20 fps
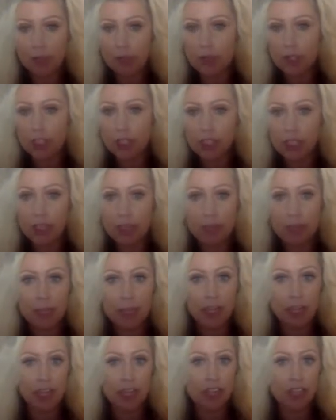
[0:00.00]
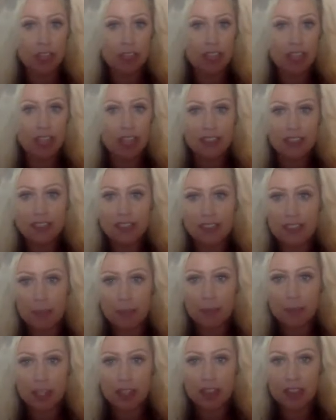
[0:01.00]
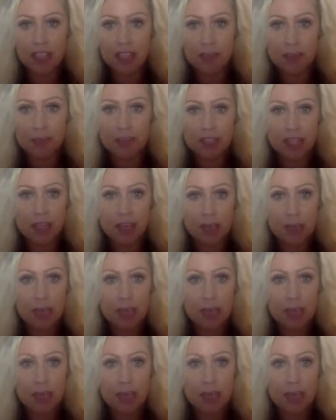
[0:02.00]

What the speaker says: Send me hearts, send me thumbs up,